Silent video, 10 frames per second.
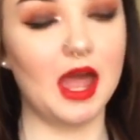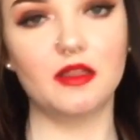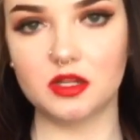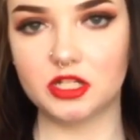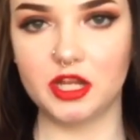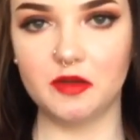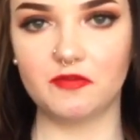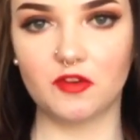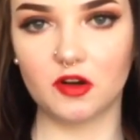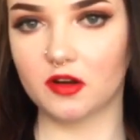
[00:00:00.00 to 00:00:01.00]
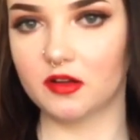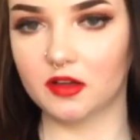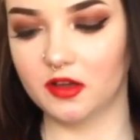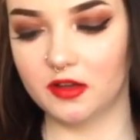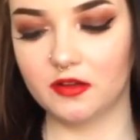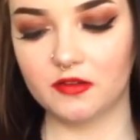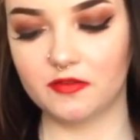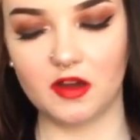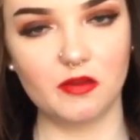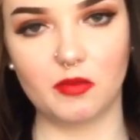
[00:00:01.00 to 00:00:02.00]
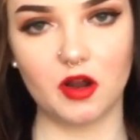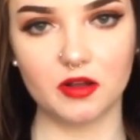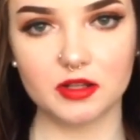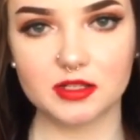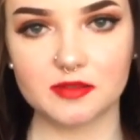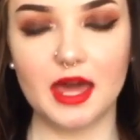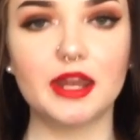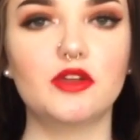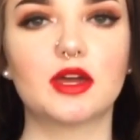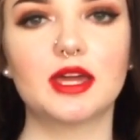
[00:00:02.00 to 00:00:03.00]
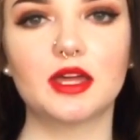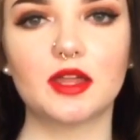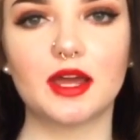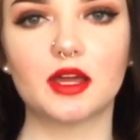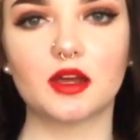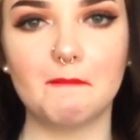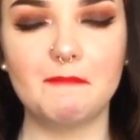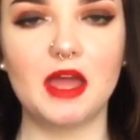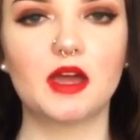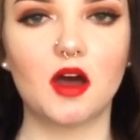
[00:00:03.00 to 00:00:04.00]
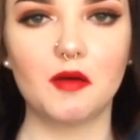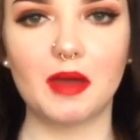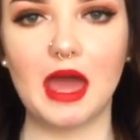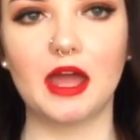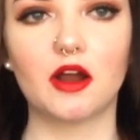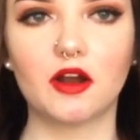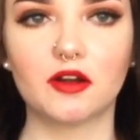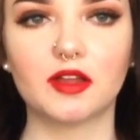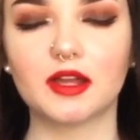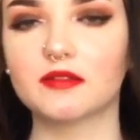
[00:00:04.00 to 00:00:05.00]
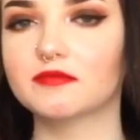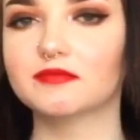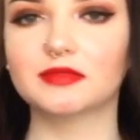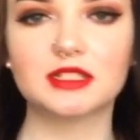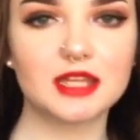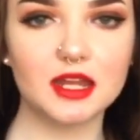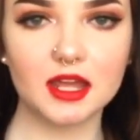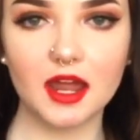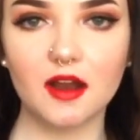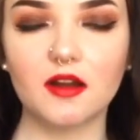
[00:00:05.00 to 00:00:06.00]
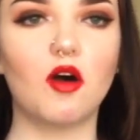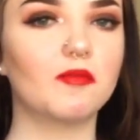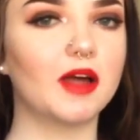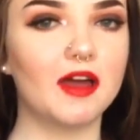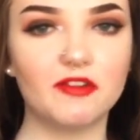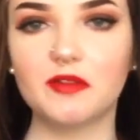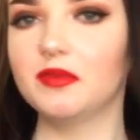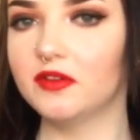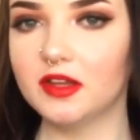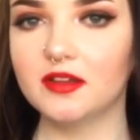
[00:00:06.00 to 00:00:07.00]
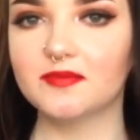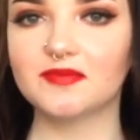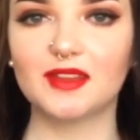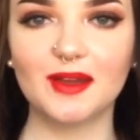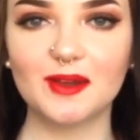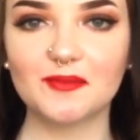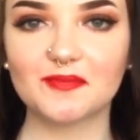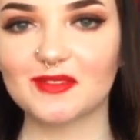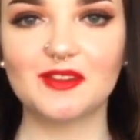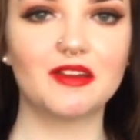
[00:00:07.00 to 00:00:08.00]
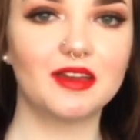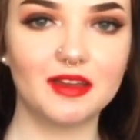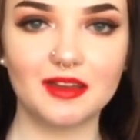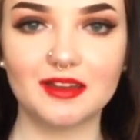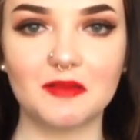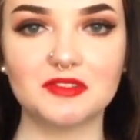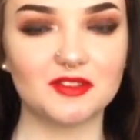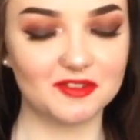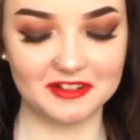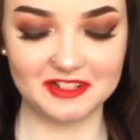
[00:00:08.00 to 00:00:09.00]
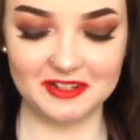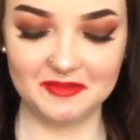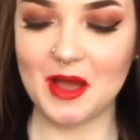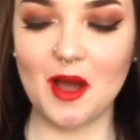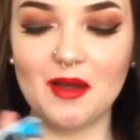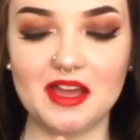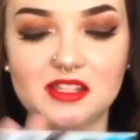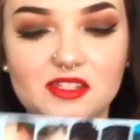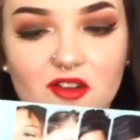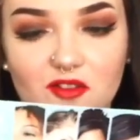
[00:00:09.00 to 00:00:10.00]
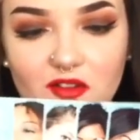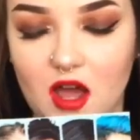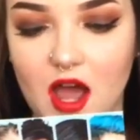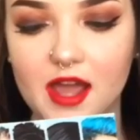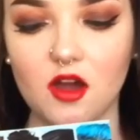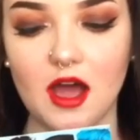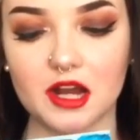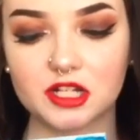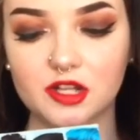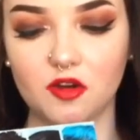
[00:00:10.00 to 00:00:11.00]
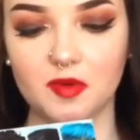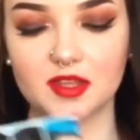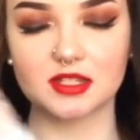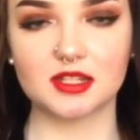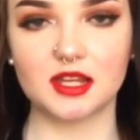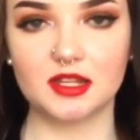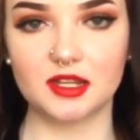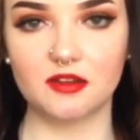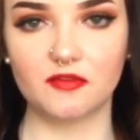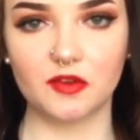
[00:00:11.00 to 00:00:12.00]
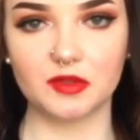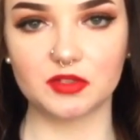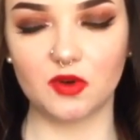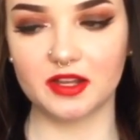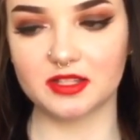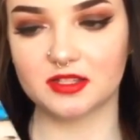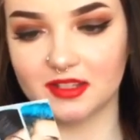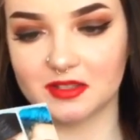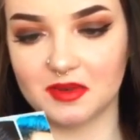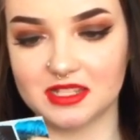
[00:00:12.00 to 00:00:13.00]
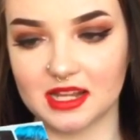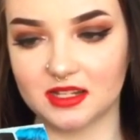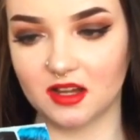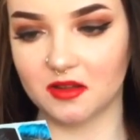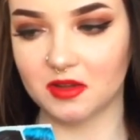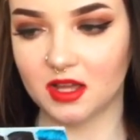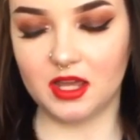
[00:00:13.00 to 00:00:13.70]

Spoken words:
Hella cheap for good 5 products. And you can get like makeup, hair, like skincare. Every beauty thing you can get. I'm so cringy. Okay, so I actually opened this because I did film this twice. This is my second time.